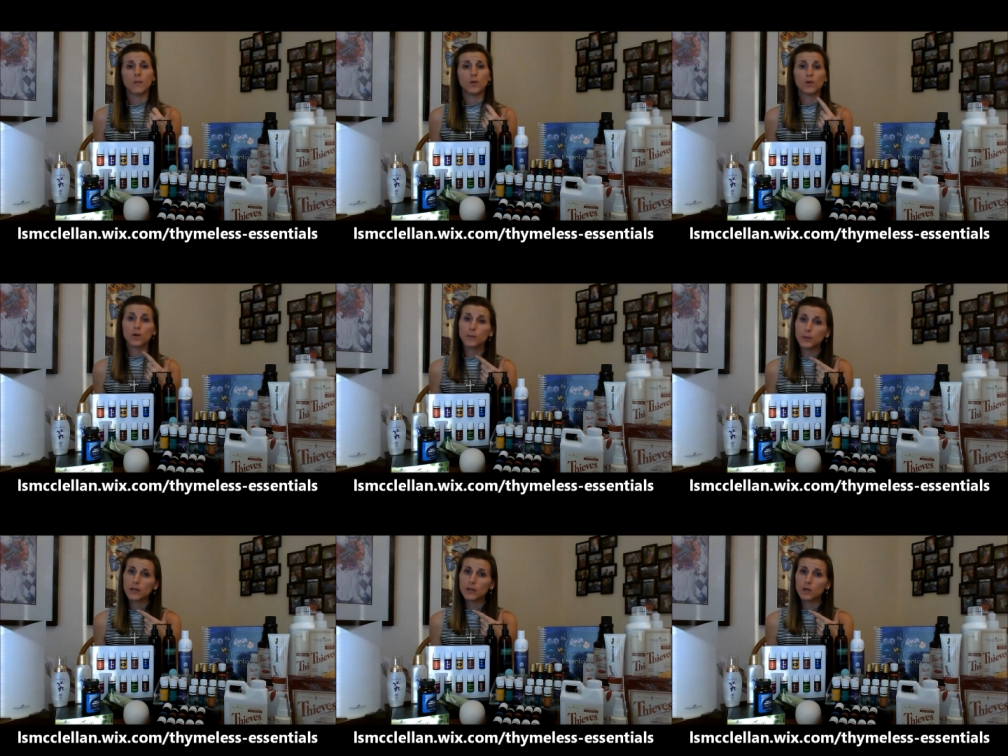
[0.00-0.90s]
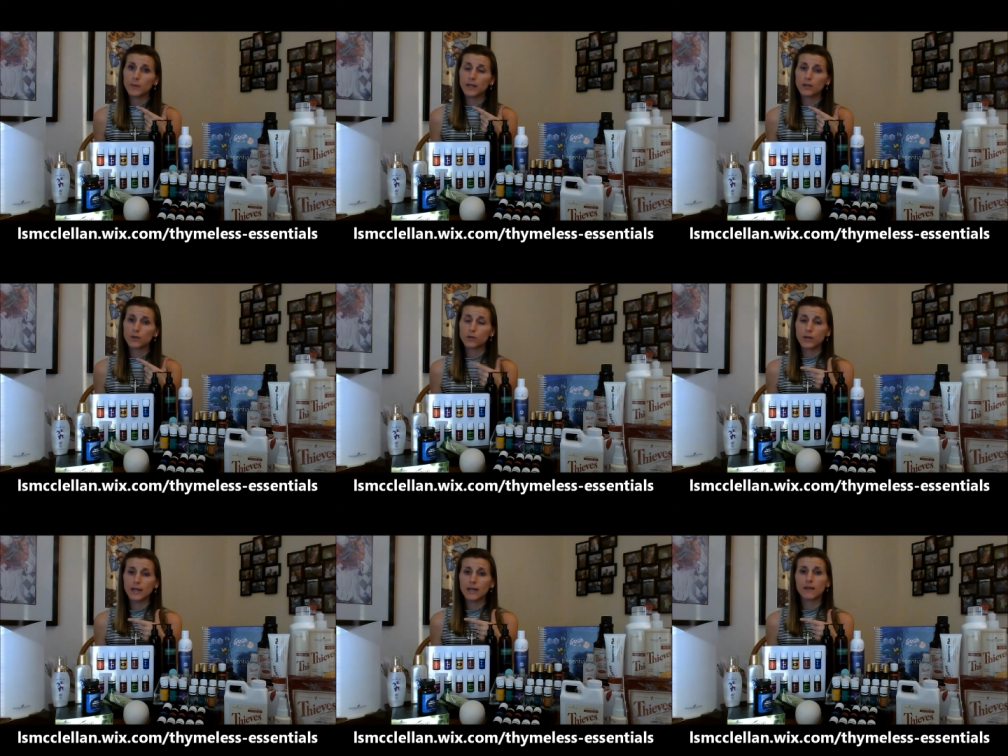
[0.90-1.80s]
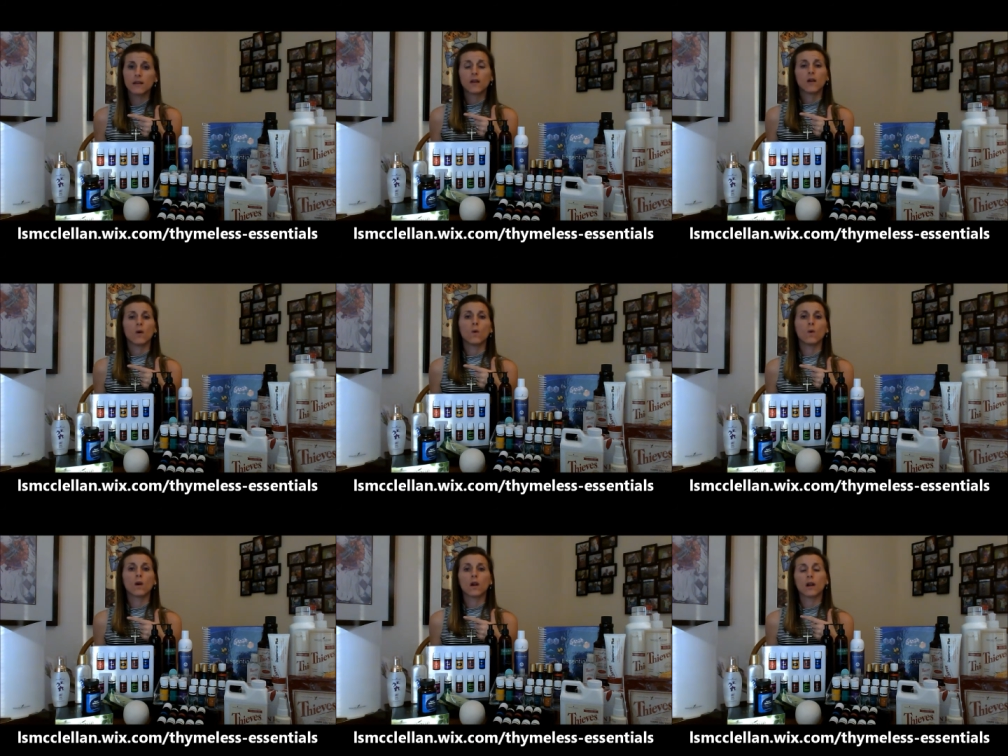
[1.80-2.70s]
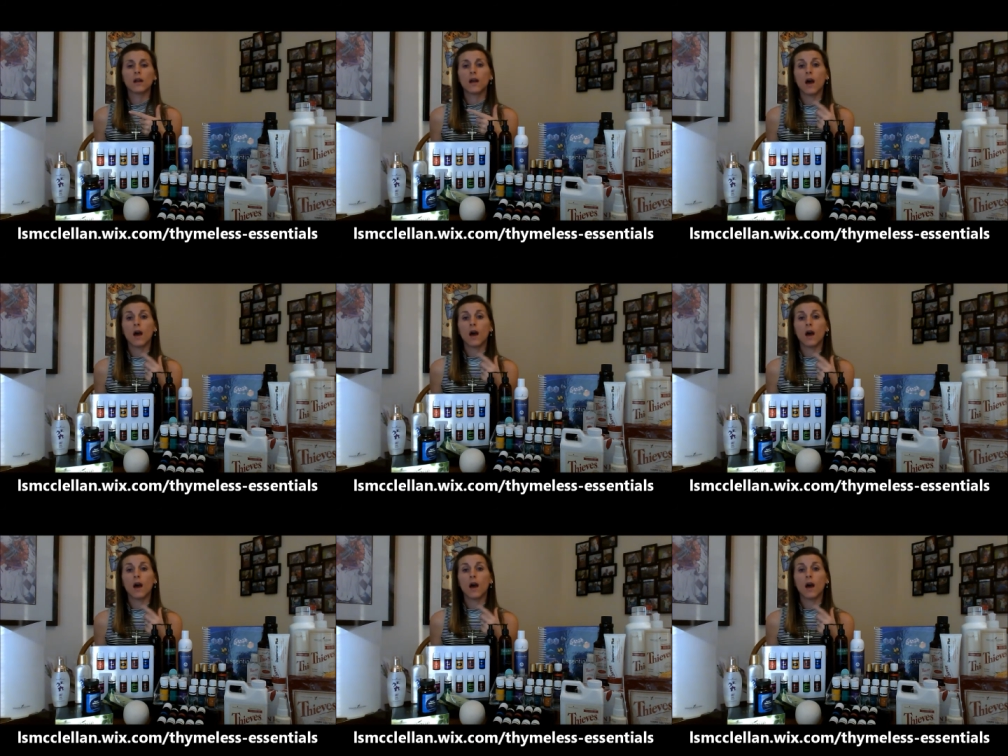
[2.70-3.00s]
You could put a little bit in your drink, or